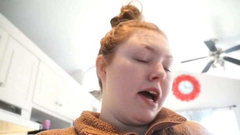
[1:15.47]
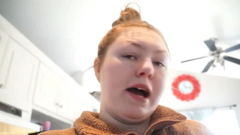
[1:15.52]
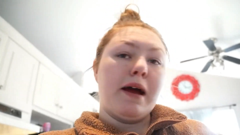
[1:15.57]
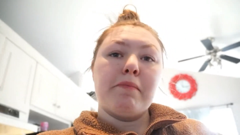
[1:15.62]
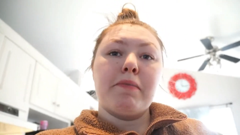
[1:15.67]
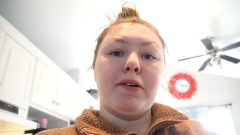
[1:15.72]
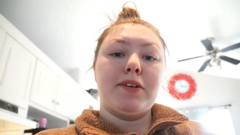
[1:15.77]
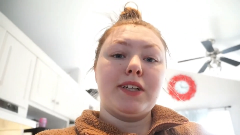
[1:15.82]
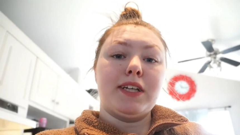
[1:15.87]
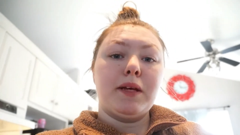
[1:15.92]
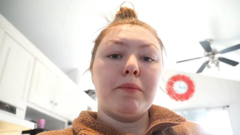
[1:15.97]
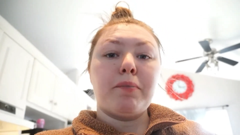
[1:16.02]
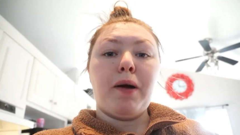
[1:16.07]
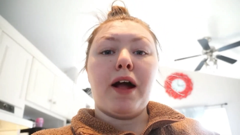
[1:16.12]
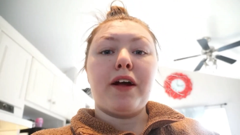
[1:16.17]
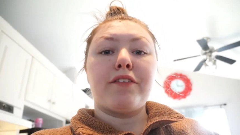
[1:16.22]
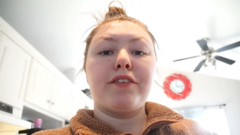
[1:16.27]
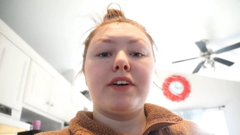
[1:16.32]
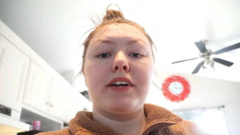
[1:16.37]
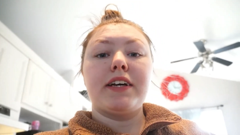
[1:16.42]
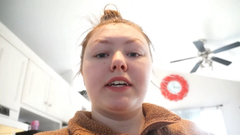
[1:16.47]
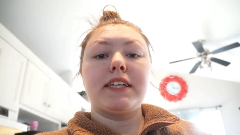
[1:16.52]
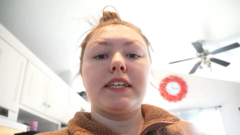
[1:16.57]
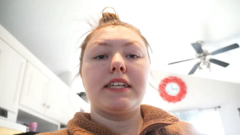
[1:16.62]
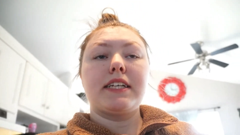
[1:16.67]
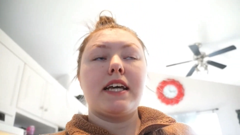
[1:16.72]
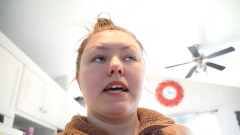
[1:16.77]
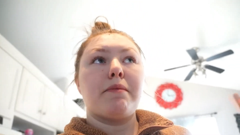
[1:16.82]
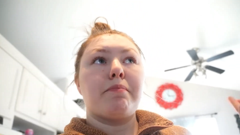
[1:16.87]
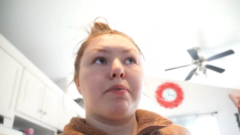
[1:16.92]
I'm about to eat
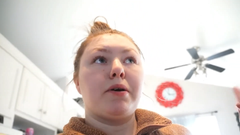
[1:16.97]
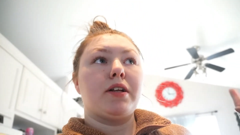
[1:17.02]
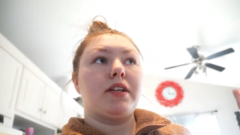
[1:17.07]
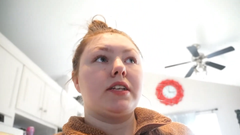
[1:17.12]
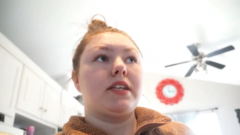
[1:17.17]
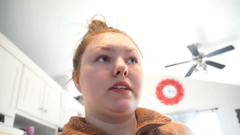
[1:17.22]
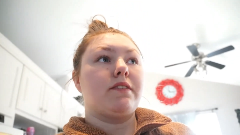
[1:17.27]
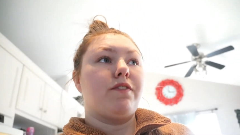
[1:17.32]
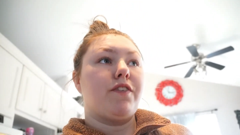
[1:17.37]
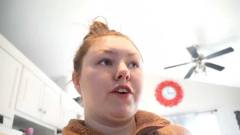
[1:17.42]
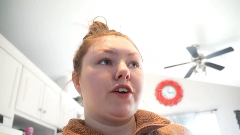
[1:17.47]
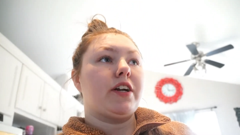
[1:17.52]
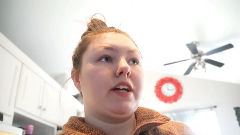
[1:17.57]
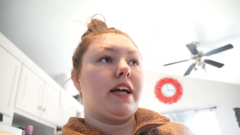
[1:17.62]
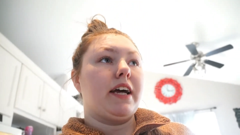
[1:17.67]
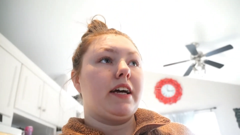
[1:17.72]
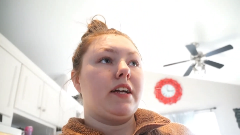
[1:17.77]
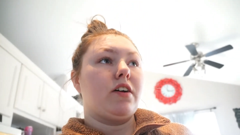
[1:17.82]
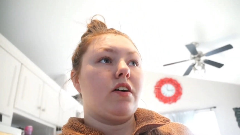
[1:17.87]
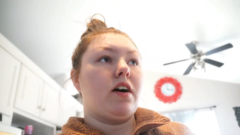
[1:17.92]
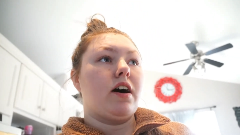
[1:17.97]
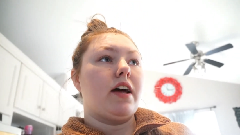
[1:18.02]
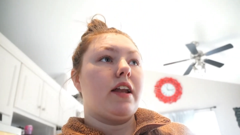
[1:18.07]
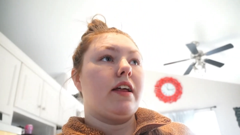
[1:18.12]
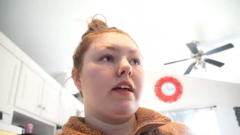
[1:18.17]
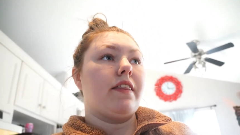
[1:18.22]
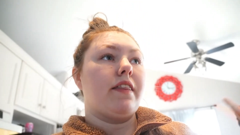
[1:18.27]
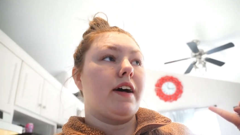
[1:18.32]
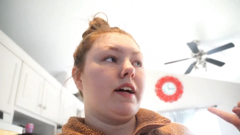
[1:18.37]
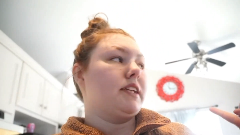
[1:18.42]
breakfast, put Ferdinand
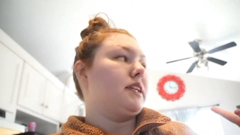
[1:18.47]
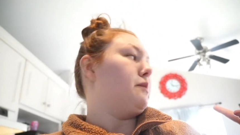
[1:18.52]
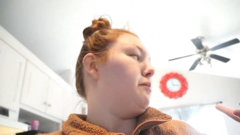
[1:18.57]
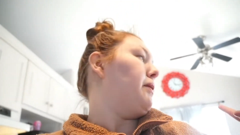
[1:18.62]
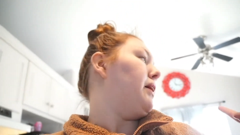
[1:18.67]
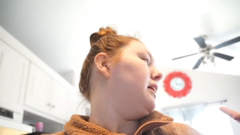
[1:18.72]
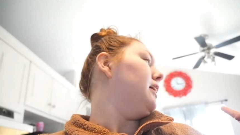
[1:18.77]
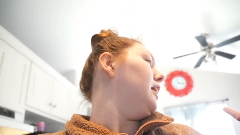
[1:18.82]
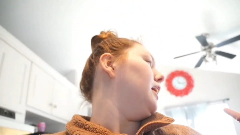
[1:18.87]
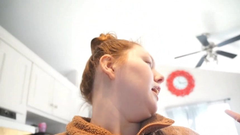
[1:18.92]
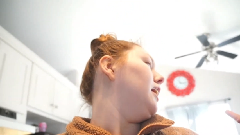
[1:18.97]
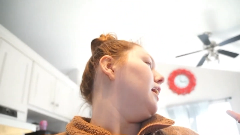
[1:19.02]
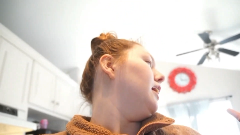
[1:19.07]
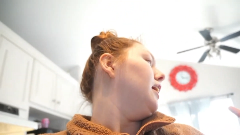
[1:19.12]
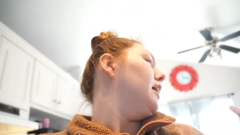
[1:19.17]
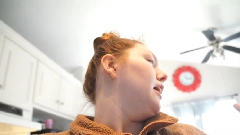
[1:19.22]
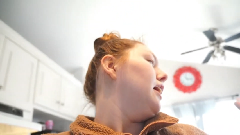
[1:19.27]
on. That's Bella.